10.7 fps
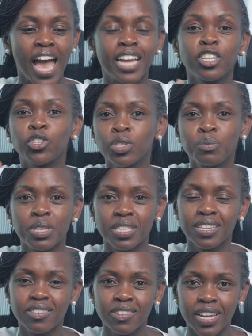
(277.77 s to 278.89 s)
And he shows me this
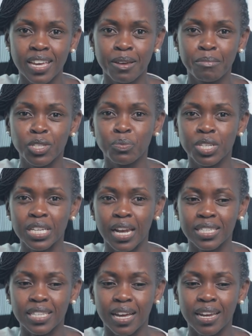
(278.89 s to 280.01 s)
gray Mitsubishi
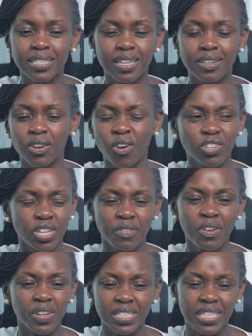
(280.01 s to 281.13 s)
Lancer. And I was like, gosh, I've
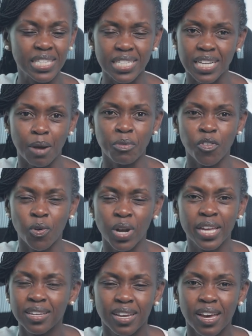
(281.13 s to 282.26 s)
never seen this car before.
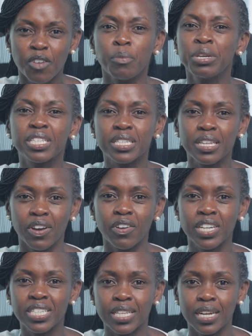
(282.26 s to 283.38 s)
Like, for me, it just never
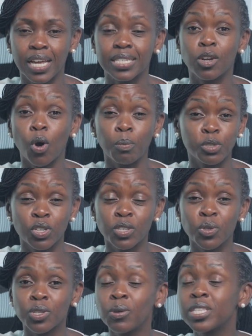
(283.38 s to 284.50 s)
registered as an option. It
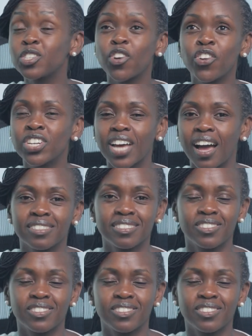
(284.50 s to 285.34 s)
was always Toyota.